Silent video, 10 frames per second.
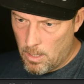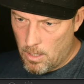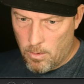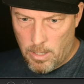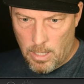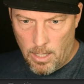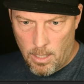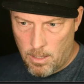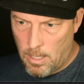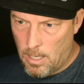Okay,
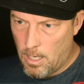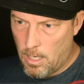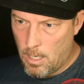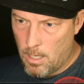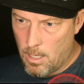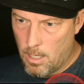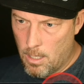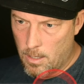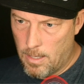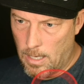and
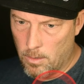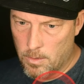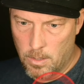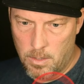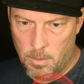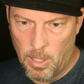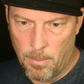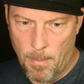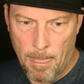that looks good to me.